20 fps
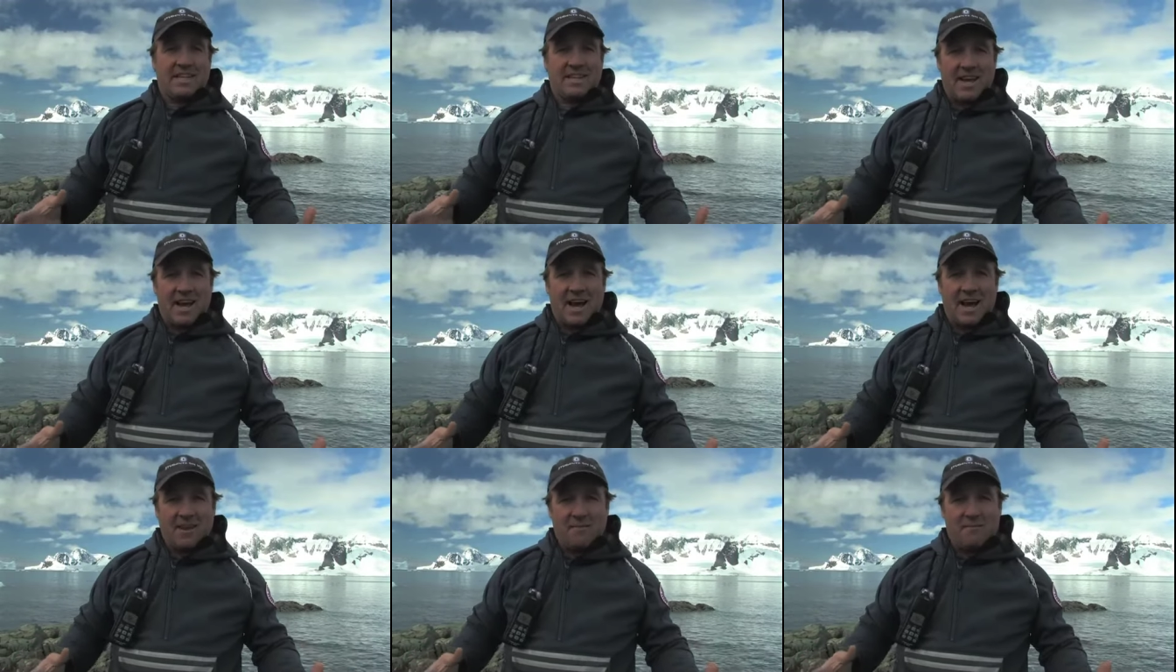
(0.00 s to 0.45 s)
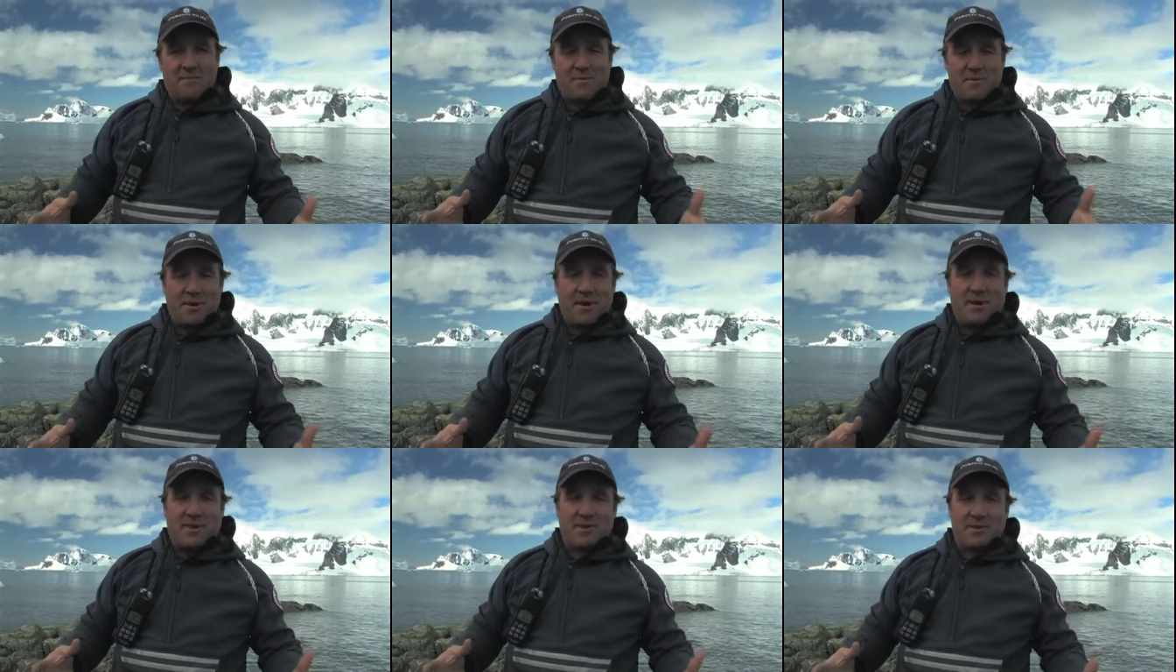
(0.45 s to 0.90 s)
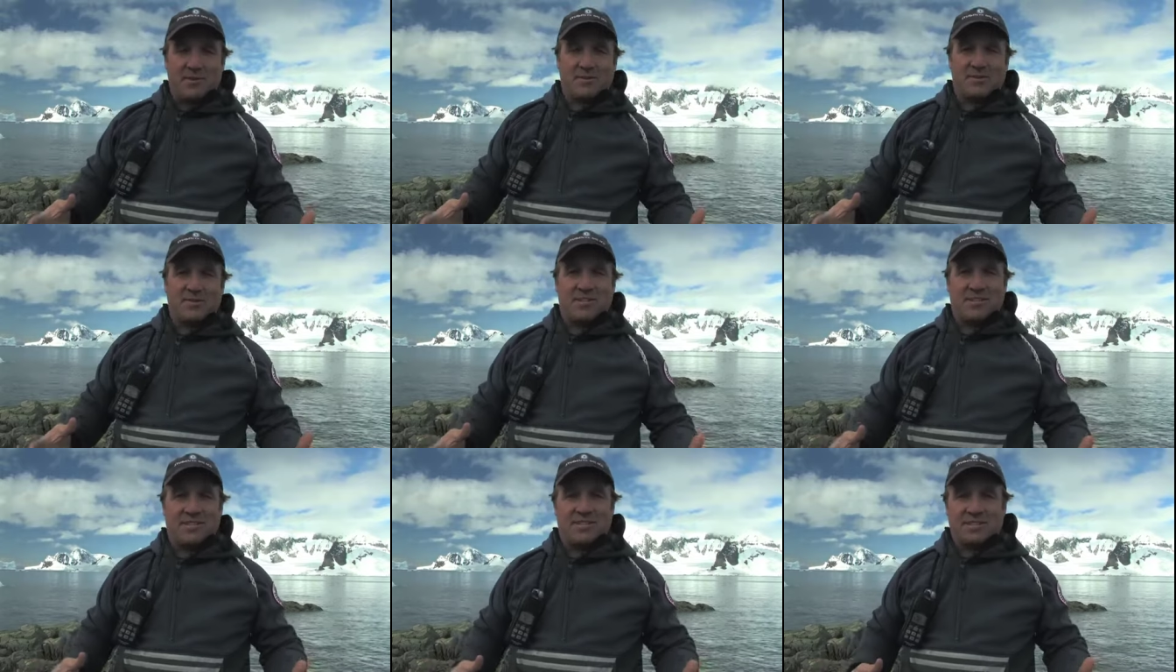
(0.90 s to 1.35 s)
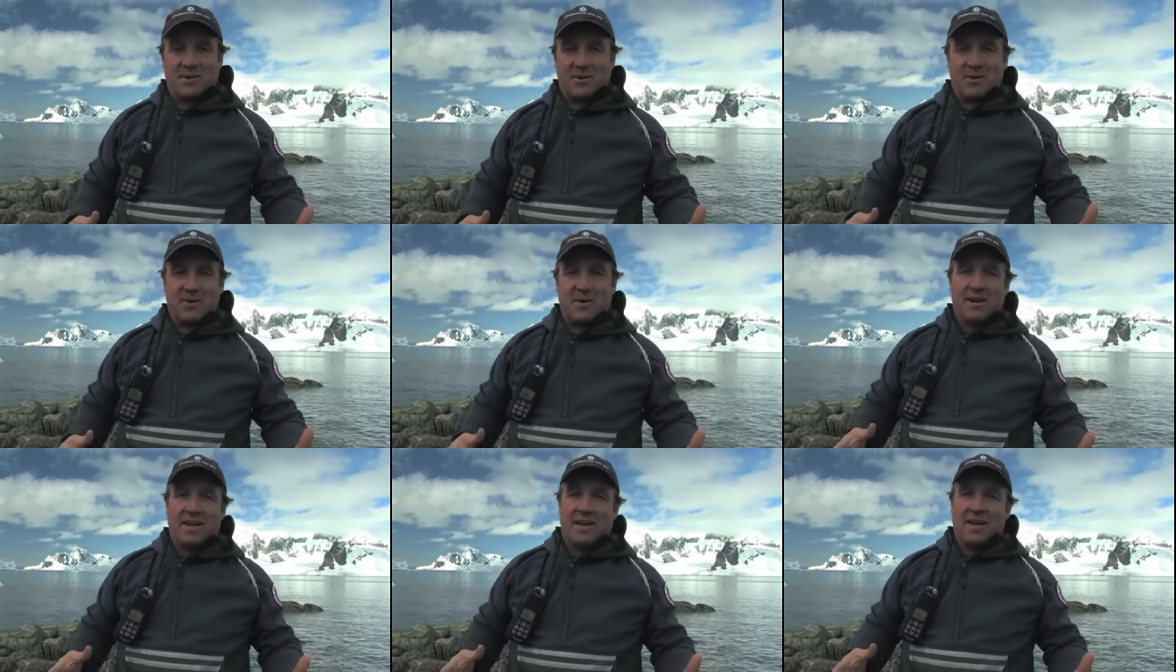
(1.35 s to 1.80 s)
that pretty closely. So
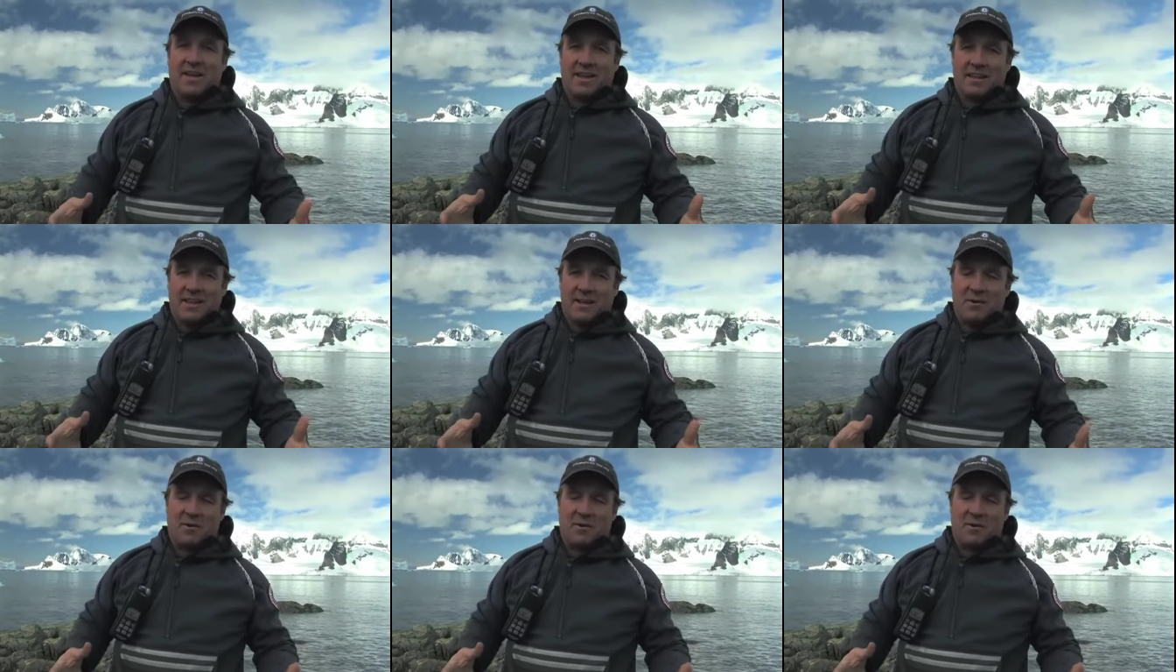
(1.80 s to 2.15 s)
they